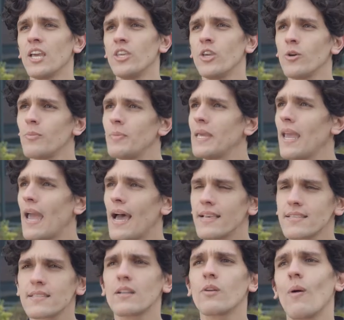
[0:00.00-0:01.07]
you'll be
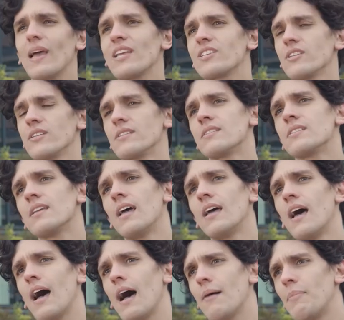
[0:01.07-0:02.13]
asked questions
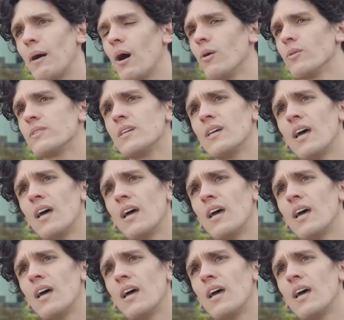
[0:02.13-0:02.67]
about